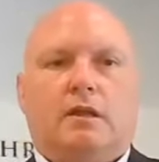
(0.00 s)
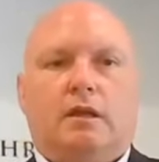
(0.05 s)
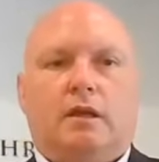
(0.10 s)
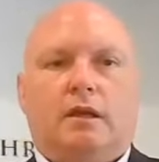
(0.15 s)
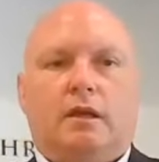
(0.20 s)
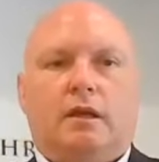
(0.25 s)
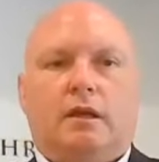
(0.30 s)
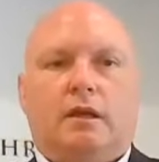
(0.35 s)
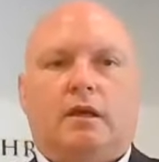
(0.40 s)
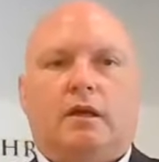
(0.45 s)

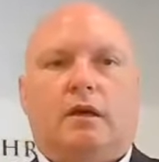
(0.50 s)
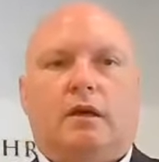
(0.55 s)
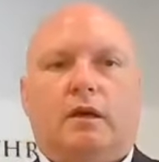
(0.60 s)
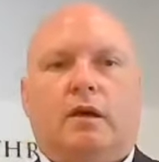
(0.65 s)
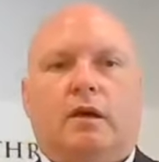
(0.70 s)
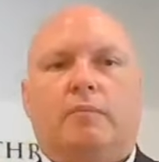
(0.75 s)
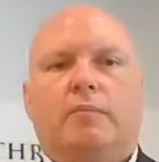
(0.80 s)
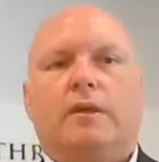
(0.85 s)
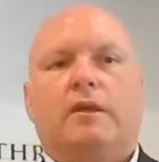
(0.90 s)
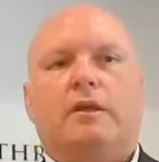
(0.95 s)
the
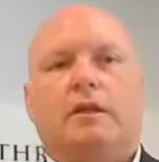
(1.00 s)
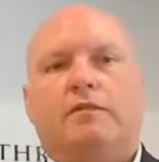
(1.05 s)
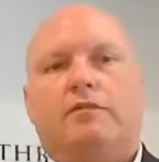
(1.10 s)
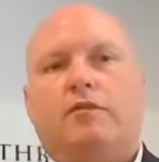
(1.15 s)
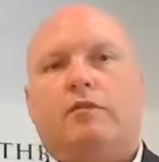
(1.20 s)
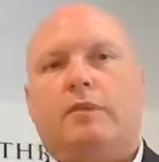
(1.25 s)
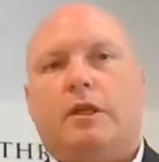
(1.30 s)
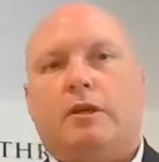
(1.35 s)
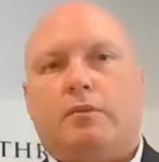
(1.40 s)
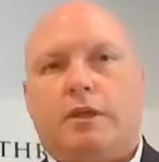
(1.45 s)
ability
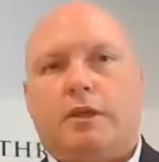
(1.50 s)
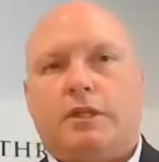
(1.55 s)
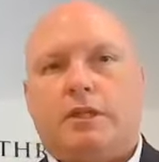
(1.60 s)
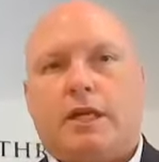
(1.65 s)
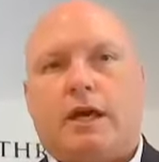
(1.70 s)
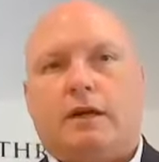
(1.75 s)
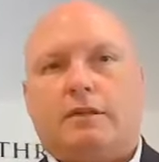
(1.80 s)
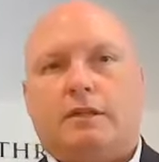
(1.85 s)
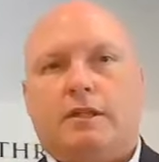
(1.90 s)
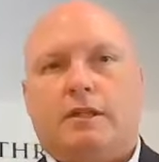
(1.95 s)
for me to reach
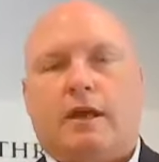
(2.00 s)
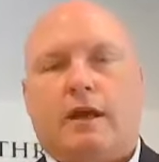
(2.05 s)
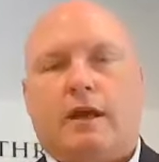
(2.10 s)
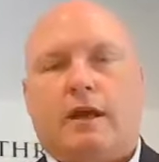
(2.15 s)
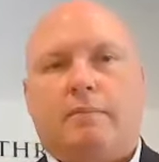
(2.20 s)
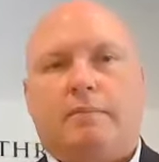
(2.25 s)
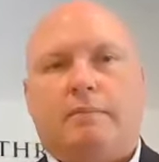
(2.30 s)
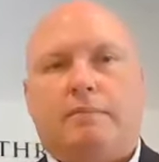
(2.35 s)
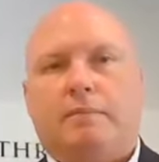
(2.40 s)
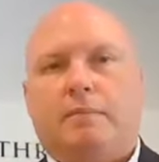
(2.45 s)
out to
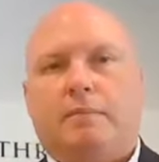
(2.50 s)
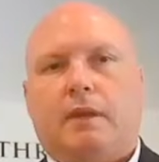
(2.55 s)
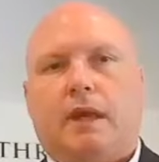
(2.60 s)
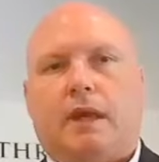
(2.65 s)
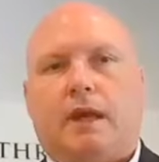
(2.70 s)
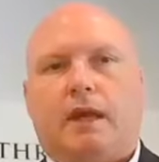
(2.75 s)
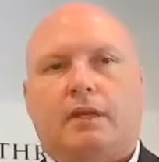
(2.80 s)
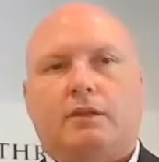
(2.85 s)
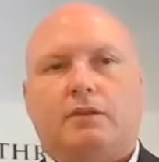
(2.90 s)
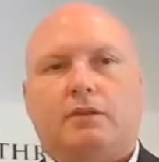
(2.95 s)
them
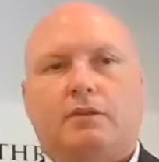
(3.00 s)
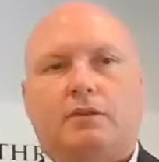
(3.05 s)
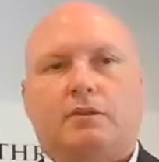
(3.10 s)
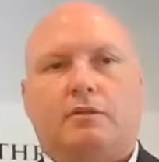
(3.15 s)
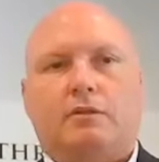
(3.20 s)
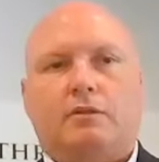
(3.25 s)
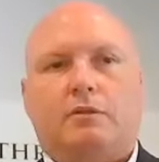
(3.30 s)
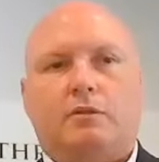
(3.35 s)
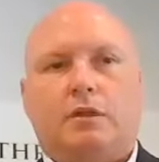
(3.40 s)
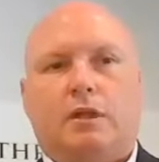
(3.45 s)
and
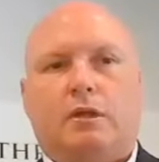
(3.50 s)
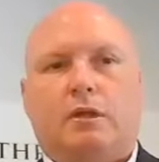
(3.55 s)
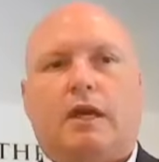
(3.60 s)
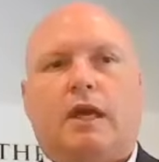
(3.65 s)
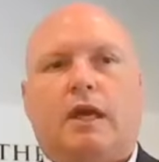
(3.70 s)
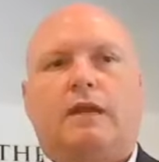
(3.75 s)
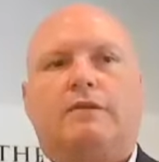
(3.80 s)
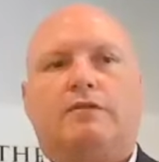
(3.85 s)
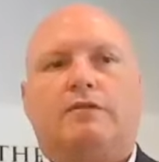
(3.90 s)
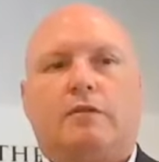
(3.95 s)
to
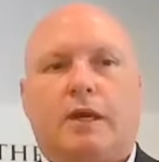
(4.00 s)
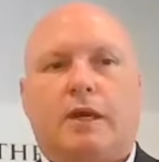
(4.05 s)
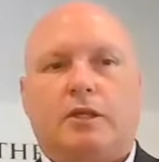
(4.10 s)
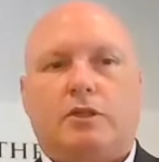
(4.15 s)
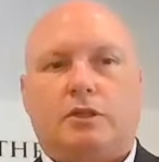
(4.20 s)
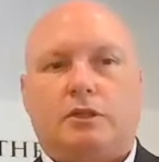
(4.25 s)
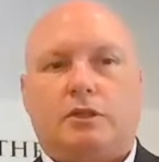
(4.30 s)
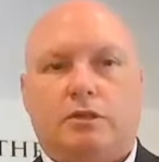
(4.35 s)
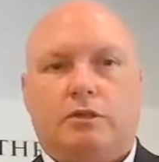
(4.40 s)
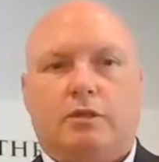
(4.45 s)
get
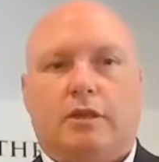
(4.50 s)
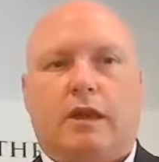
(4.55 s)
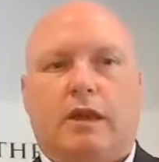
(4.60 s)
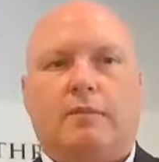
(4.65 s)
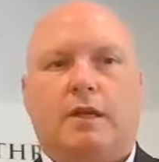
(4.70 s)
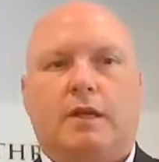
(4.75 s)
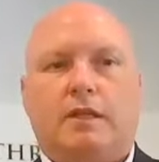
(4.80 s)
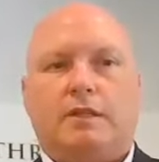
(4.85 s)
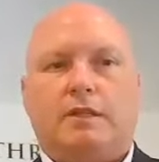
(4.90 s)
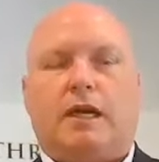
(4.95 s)
information to
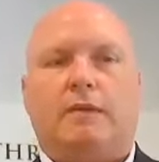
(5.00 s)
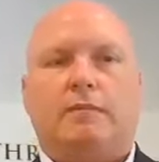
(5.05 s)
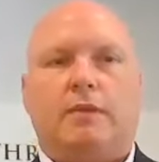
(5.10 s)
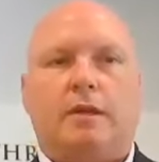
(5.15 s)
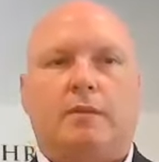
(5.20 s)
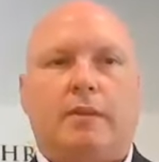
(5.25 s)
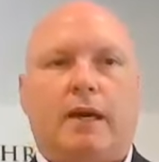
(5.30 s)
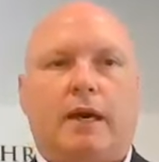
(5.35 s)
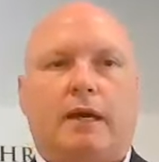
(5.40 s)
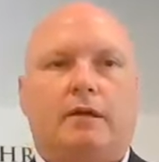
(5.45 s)
them in a
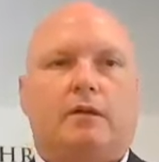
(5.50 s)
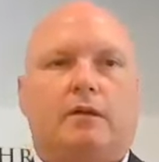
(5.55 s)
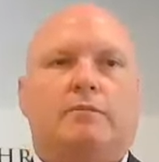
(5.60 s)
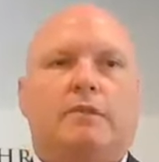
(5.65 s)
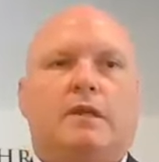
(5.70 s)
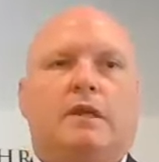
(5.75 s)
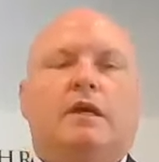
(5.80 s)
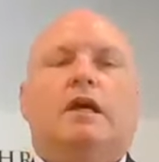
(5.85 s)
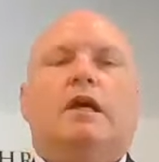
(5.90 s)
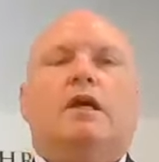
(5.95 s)
timely
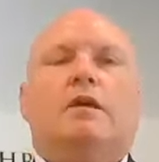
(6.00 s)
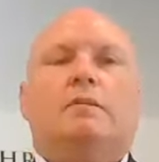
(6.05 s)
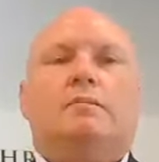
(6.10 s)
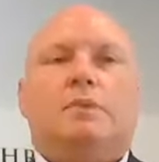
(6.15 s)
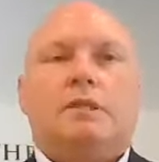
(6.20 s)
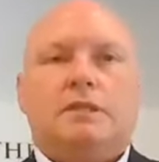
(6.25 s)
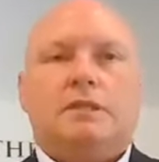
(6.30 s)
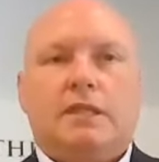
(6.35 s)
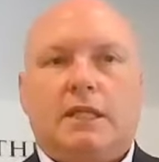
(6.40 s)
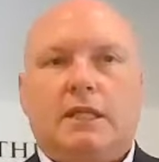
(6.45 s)
manner,
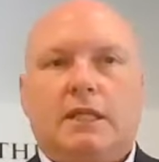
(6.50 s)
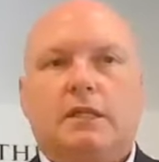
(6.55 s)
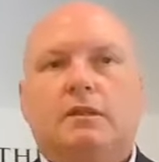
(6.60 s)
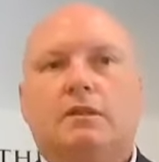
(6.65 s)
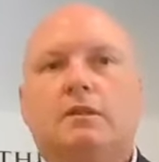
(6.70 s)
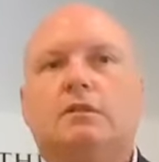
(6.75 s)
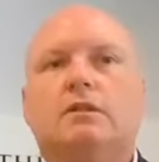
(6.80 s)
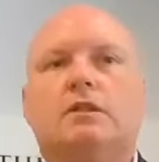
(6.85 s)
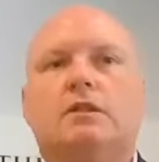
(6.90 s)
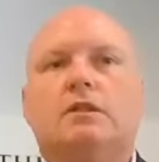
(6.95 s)

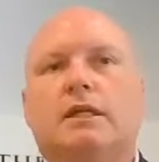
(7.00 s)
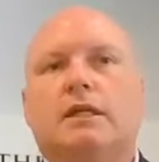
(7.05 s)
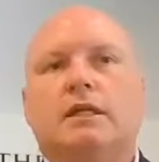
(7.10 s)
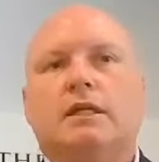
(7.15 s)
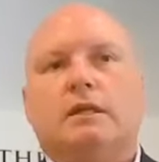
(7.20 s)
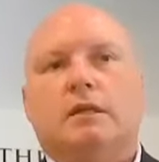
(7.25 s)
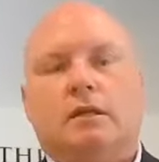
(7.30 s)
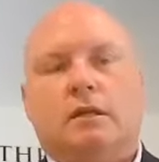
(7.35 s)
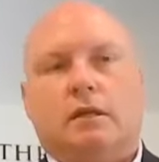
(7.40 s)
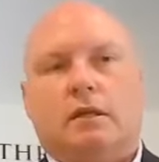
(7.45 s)

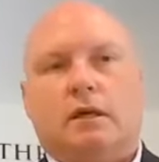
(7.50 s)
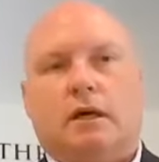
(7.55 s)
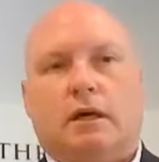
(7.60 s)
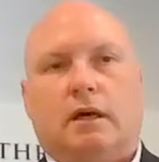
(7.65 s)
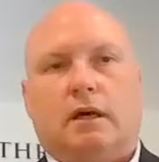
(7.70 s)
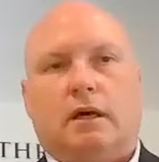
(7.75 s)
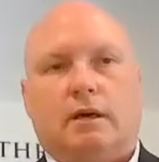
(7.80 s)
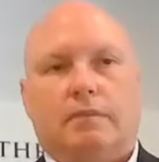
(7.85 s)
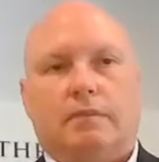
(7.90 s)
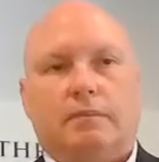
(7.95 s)
particularly
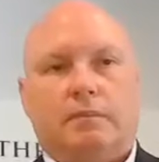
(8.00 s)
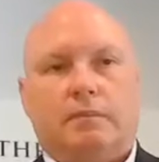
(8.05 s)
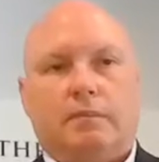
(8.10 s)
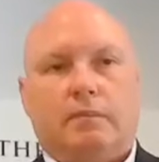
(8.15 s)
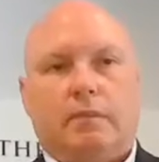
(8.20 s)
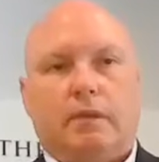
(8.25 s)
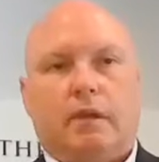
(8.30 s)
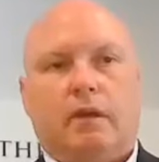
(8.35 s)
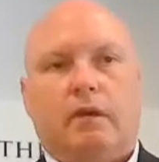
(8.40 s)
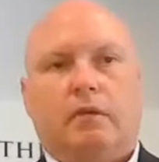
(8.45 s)

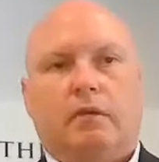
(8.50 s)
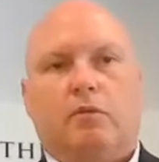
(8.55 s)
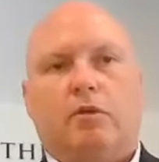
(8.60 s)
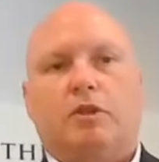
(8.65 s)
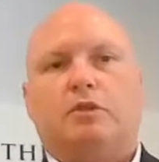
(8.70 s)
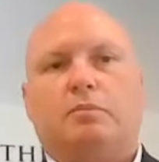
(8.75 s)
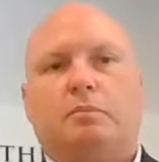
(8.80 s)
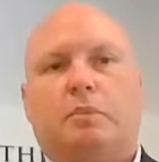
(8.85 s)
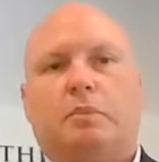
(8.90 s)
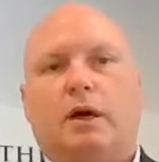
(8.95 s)

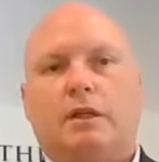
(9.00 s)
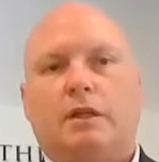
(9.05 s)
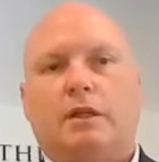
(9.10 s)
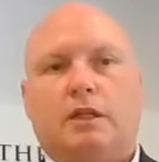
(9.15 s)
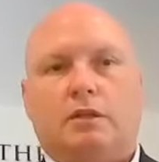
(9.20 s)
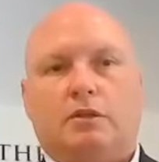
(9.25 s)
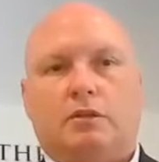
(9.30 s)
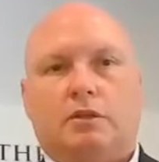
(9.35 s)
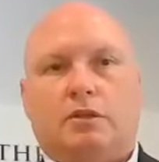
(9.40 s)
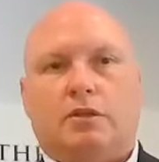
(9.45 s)

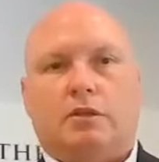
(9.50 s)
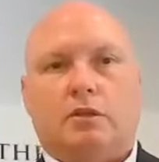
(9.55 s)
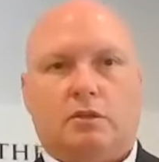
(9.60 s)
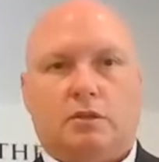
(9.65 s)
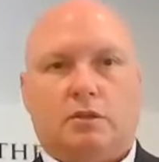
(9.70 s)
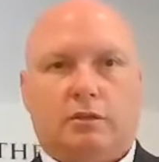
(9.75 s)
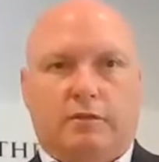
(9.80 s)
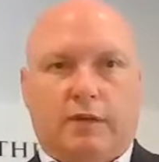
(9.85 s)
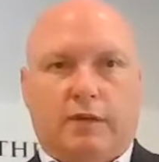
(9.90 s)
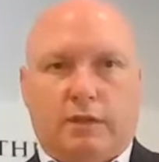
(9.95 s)
responding to
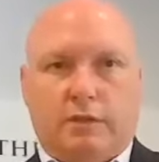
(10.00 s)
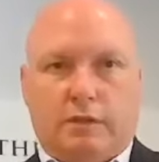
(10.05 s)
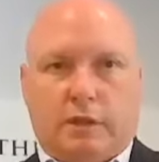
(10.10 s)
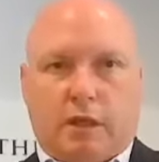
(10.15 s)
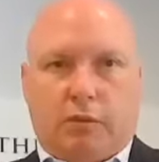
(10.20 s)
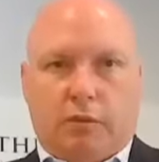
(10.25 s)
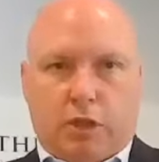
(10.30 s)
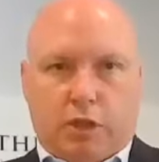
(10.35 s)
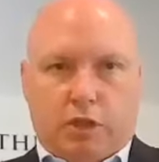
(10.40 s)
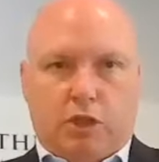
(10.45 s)
news events.
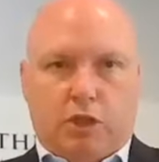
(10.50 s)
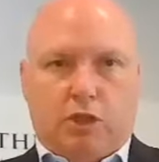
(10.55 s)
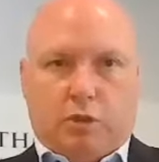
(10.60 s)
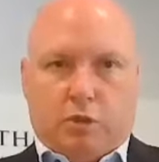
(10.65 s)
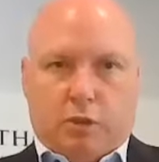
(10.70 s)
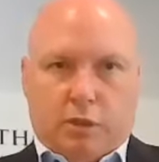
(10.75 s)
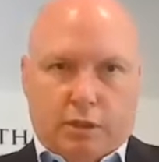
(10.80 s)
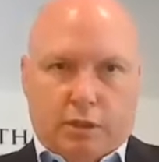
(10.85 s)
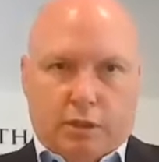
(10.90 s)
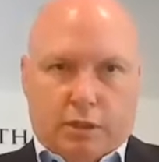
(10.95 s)
I want to
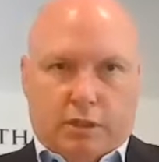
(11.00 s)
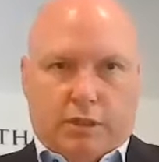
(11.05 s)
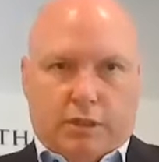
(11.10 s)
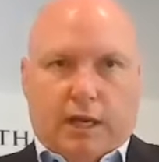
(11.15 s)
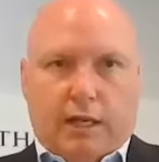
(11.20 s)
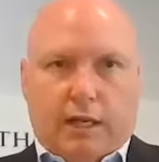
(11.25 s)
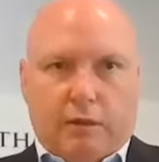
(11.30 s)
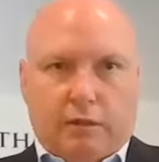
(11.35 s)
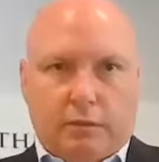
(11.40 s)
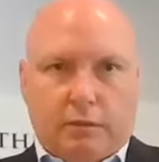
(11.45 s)
shorten the
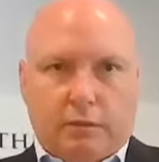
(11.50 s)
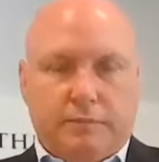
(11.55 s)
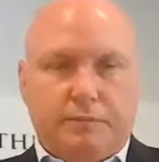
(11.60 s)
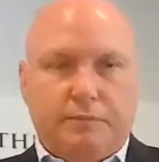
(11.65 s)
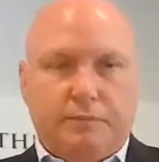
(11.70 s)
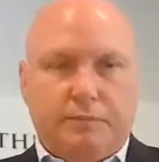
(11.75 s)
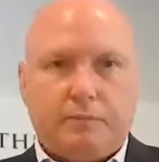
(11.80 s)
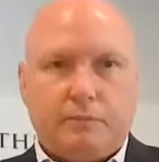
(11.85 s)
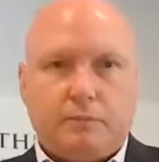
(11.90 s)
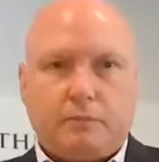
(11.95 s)
cycle
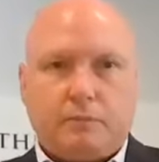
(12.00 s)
